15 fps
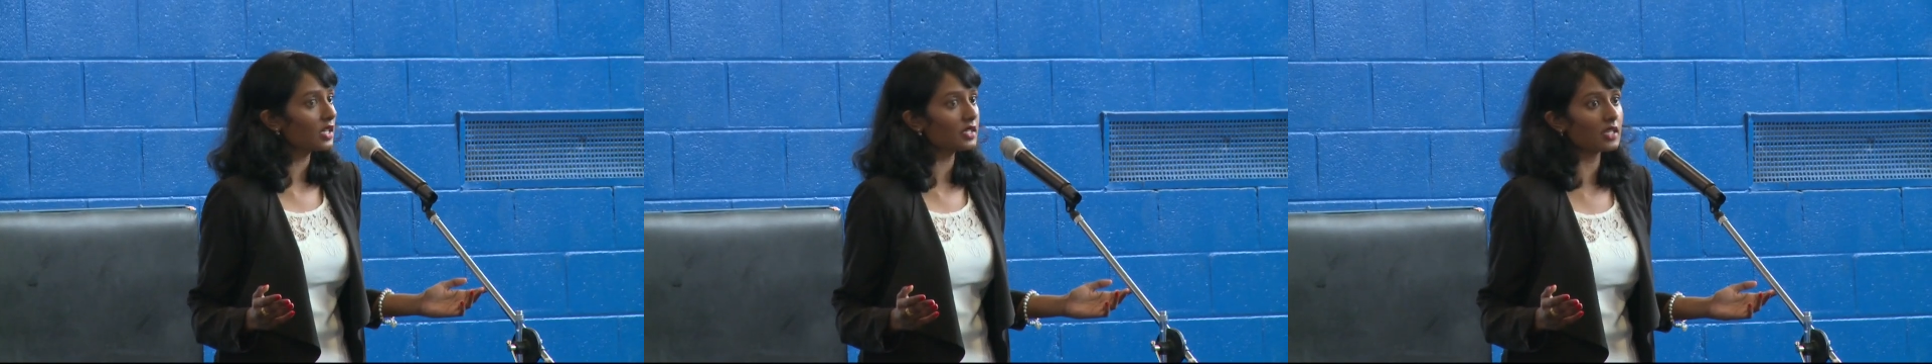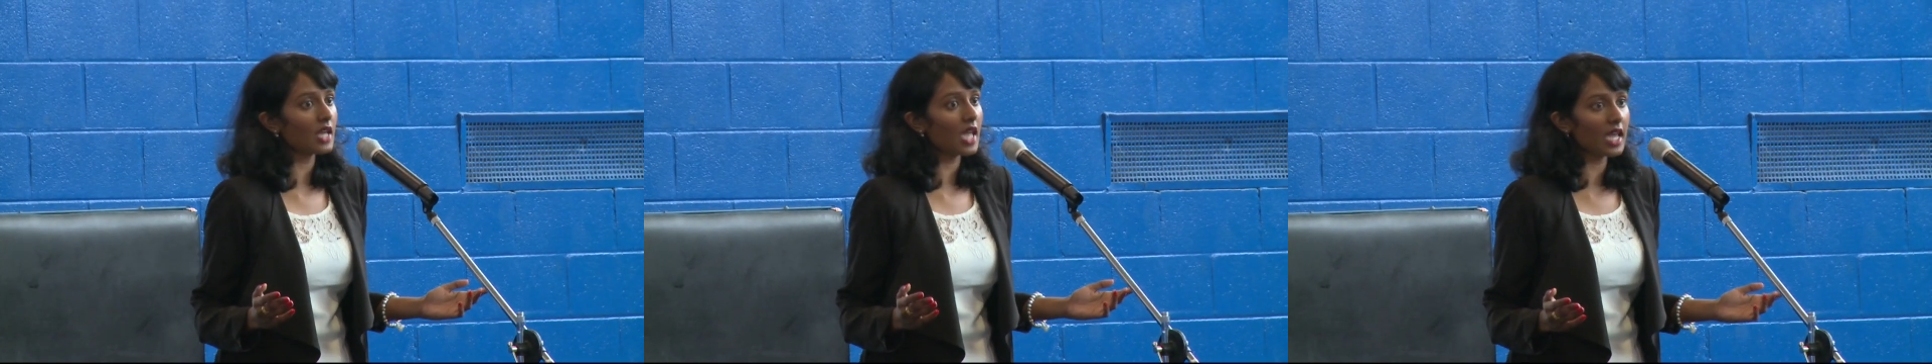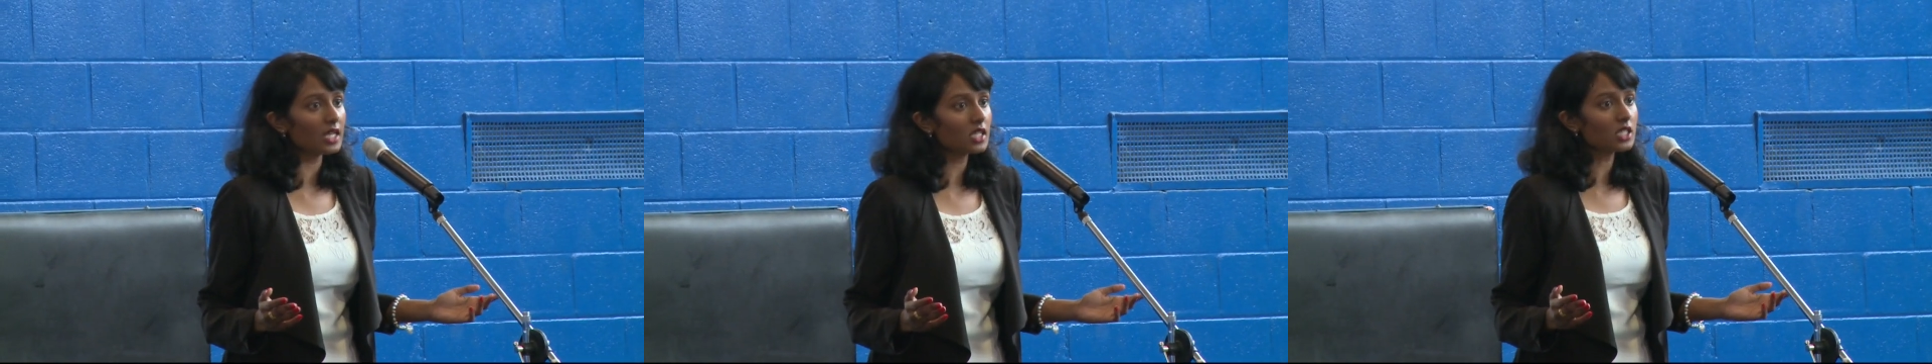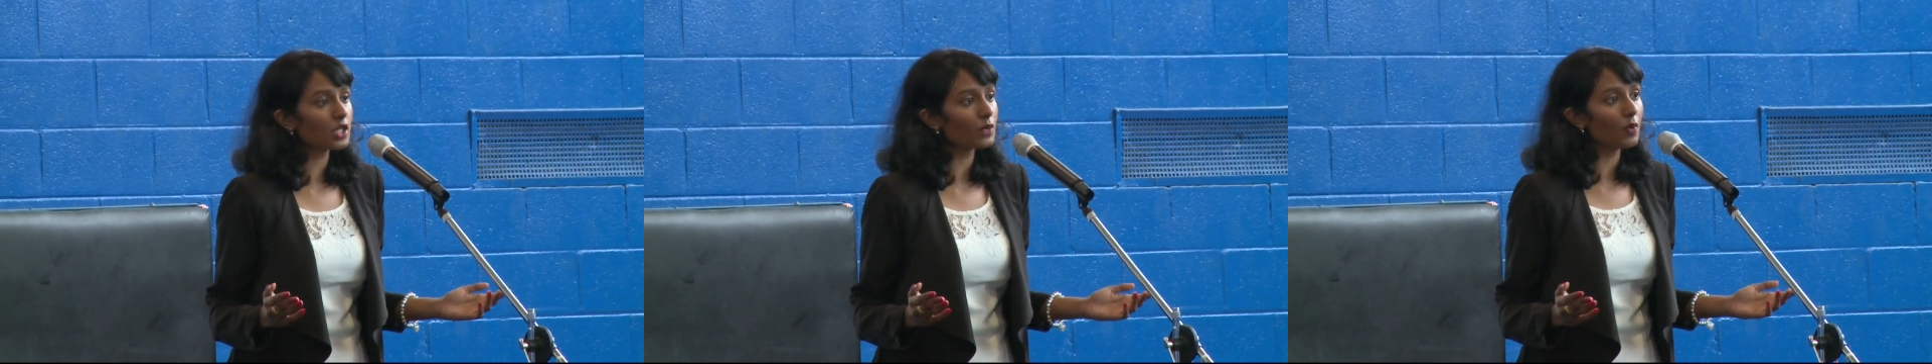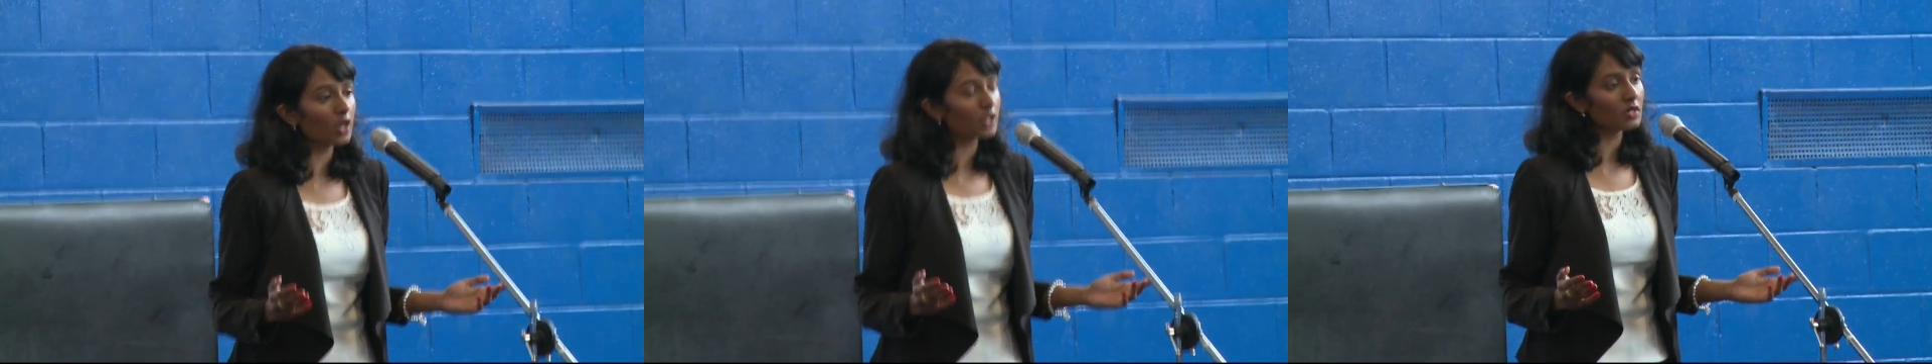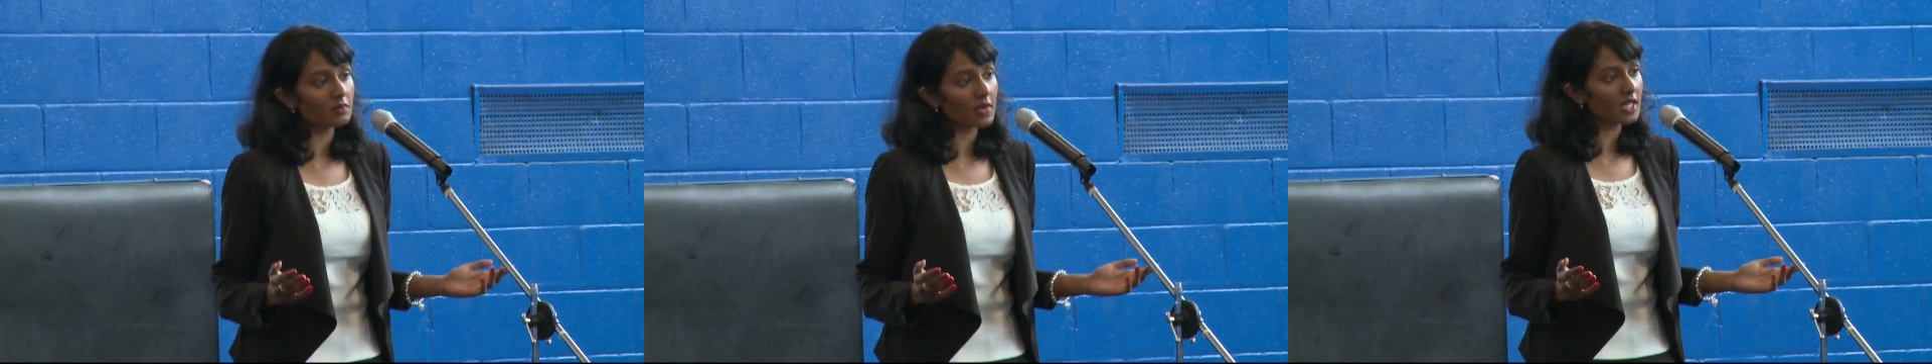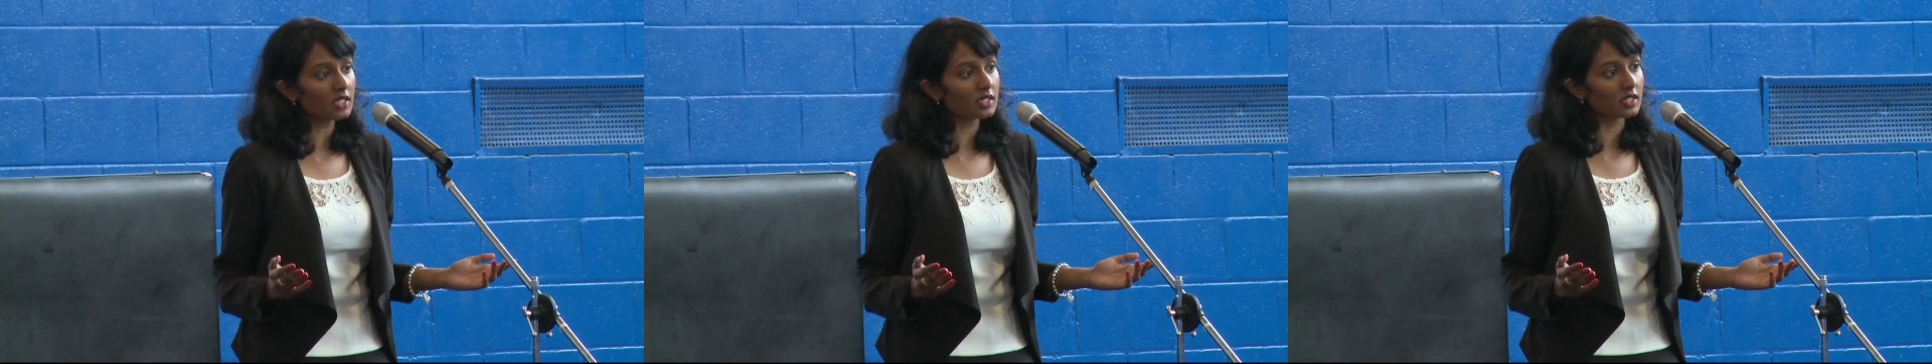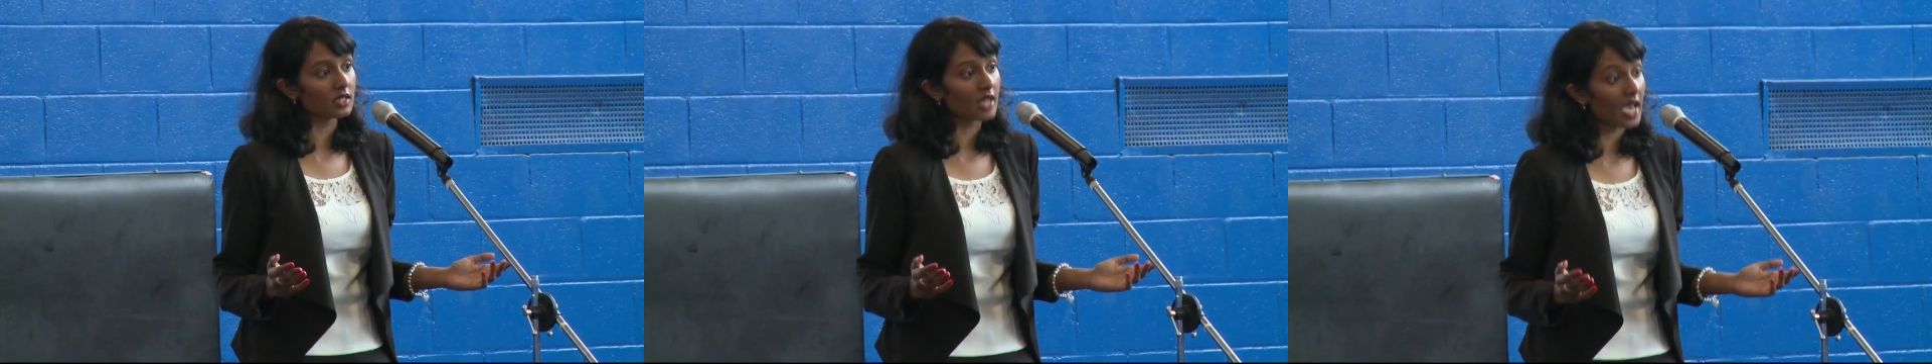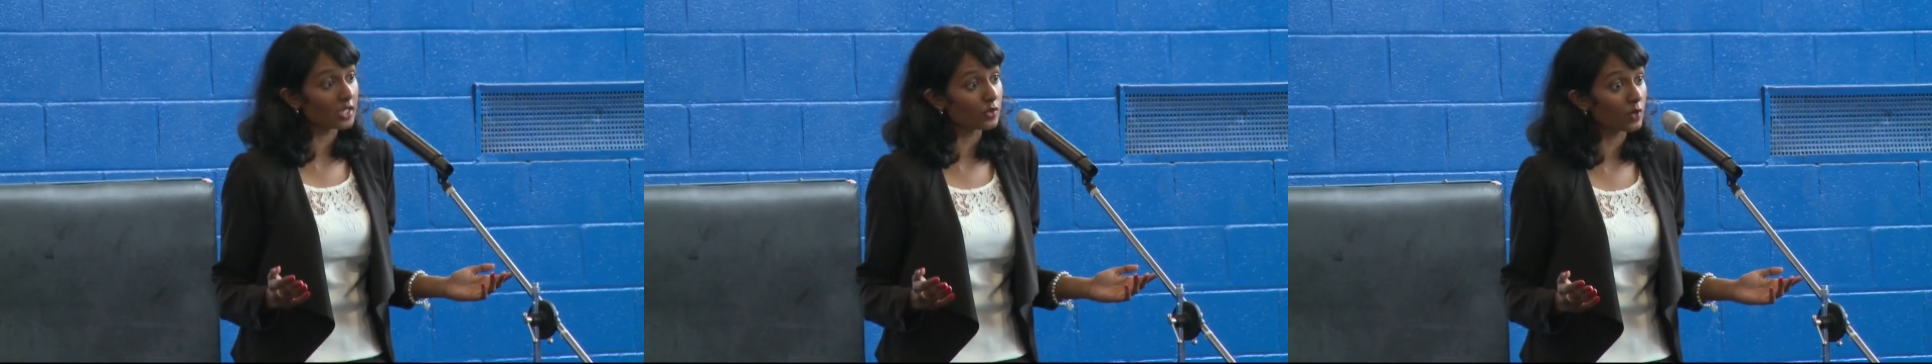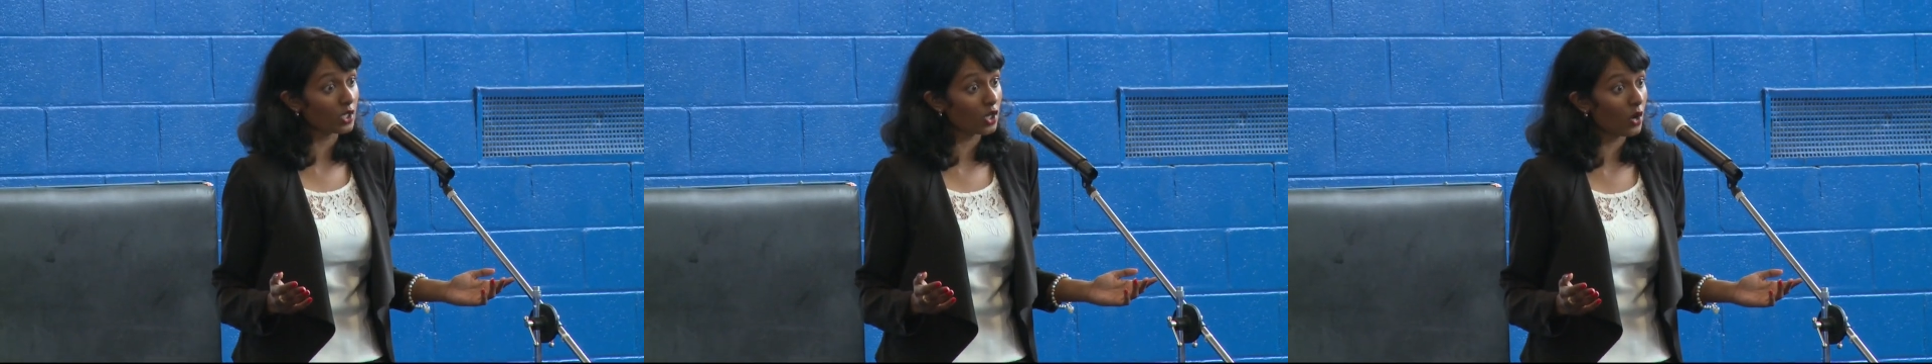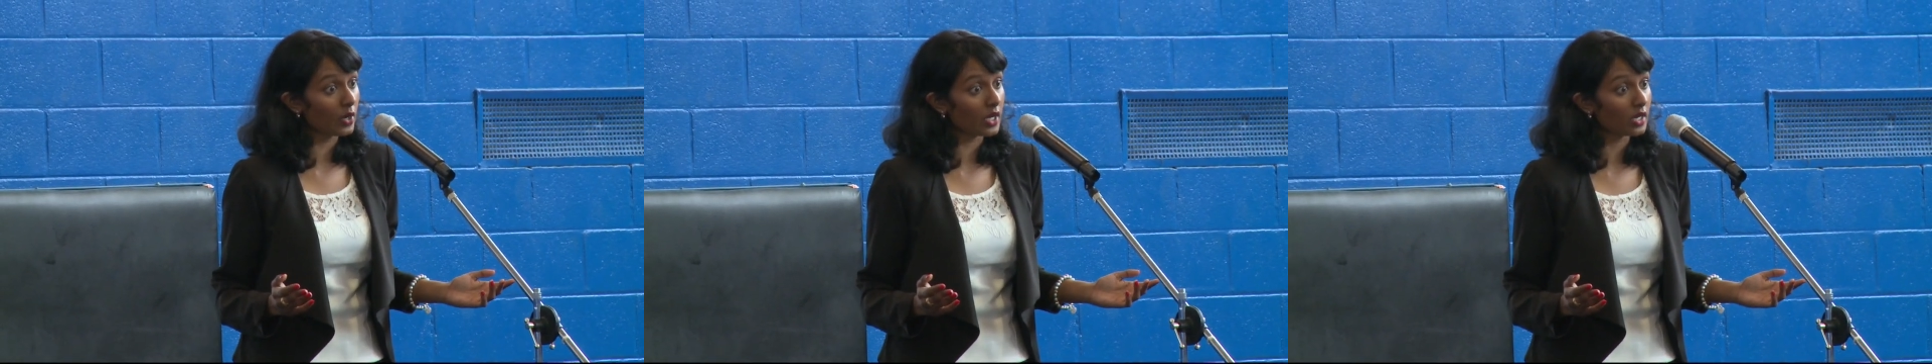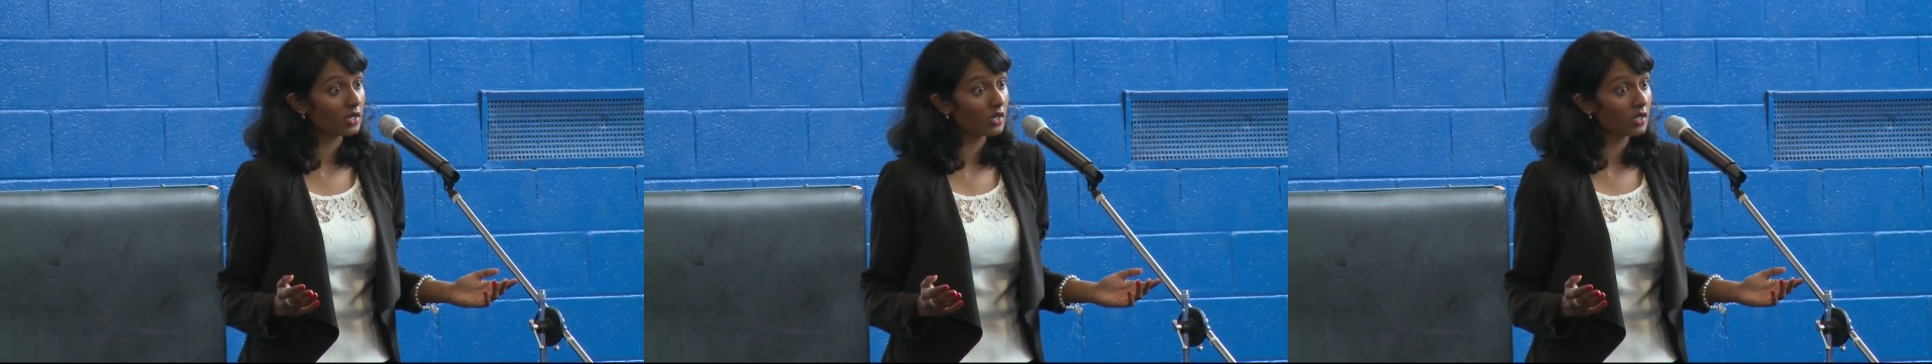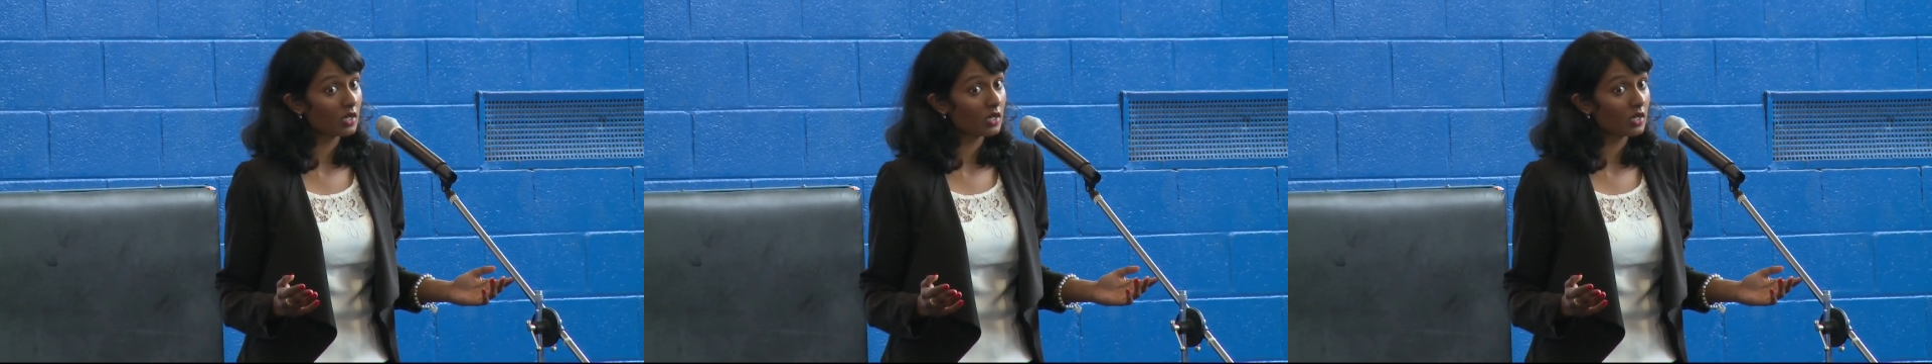is an end to modern medicine as we know it.